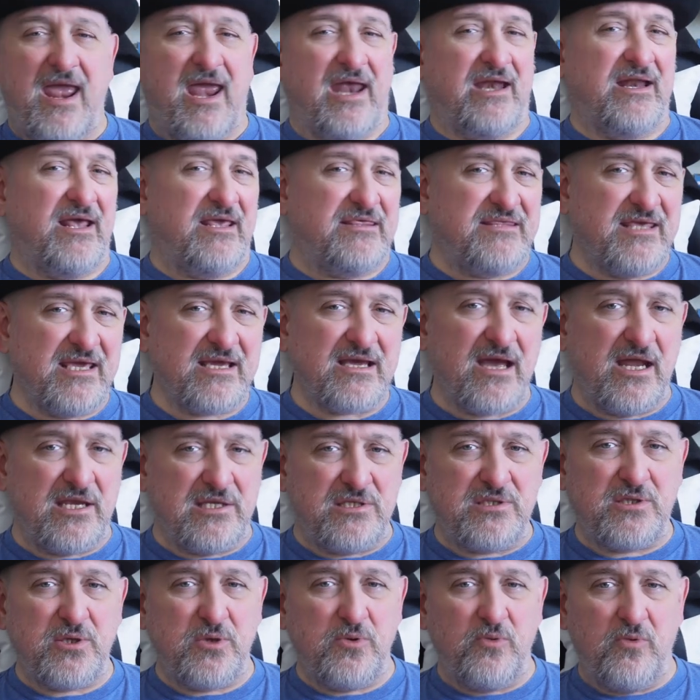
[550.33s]
And I think I
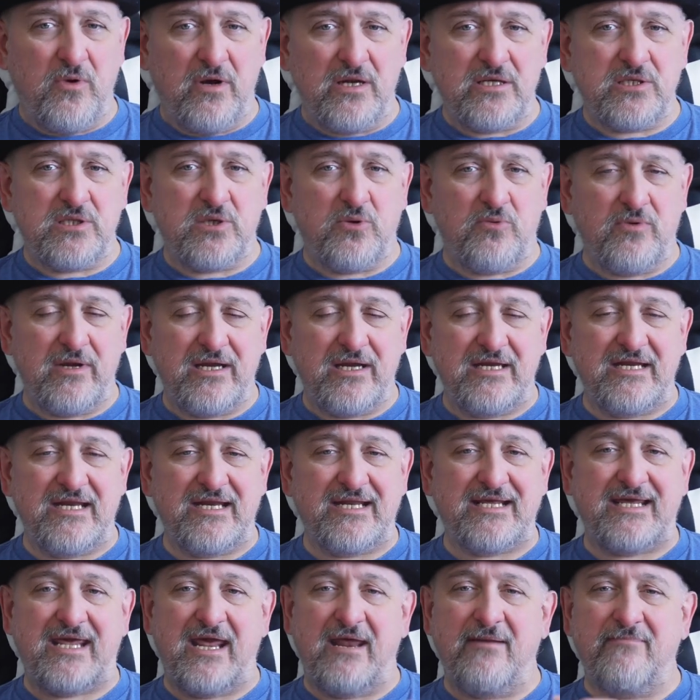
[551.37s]
do want to read it
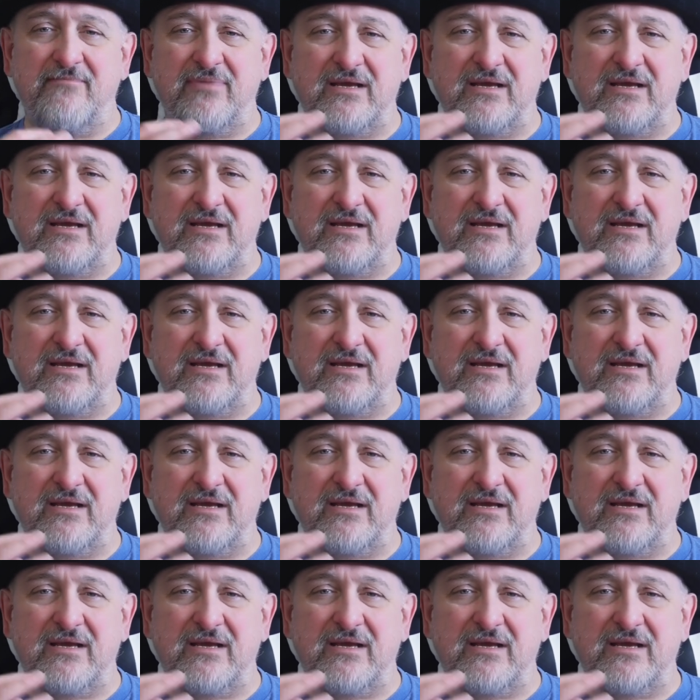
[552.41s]
again,